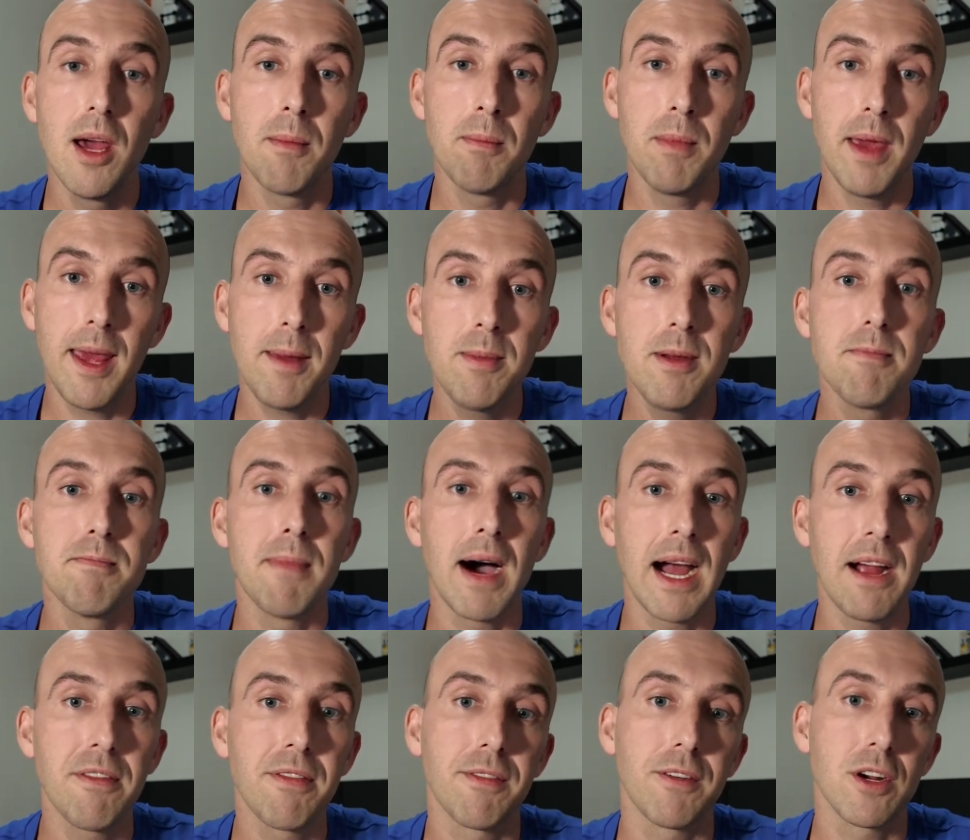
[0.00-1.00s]
maybe
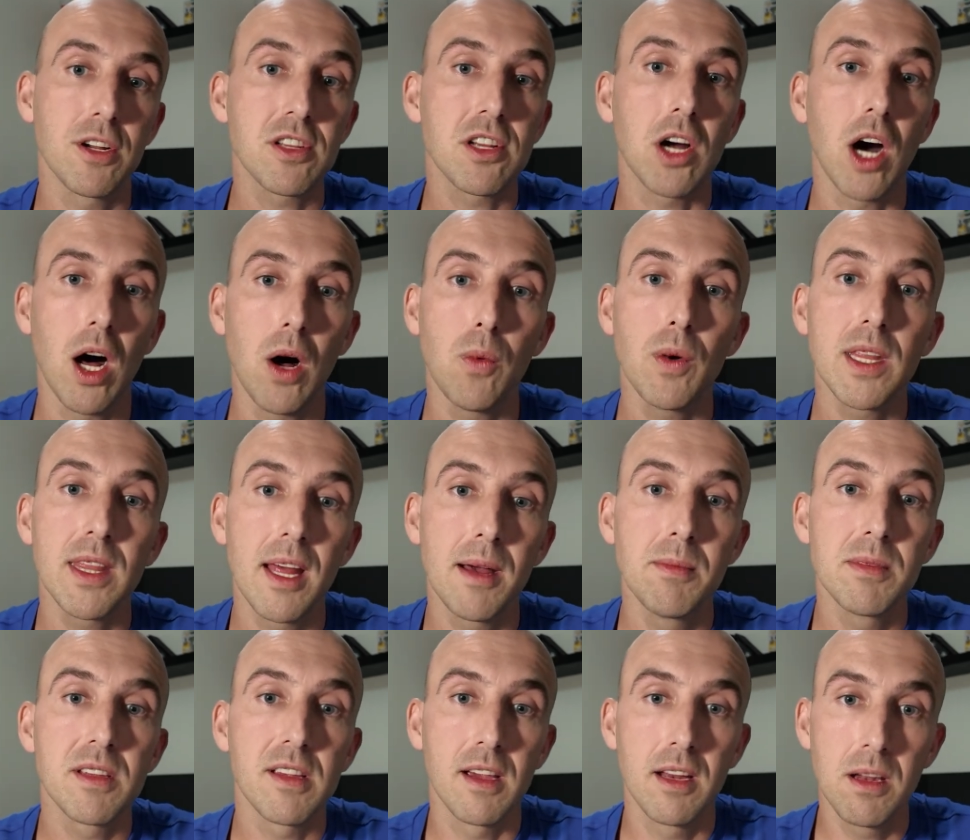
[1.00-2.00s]
my first call with
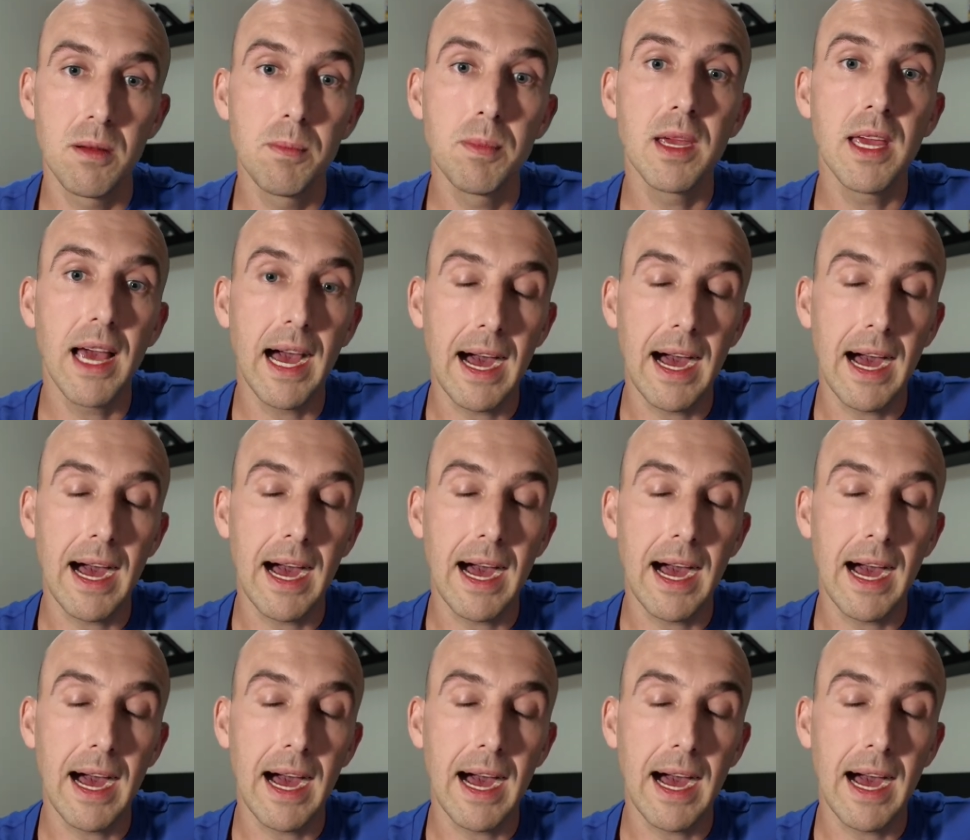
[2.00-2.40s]
them is going to be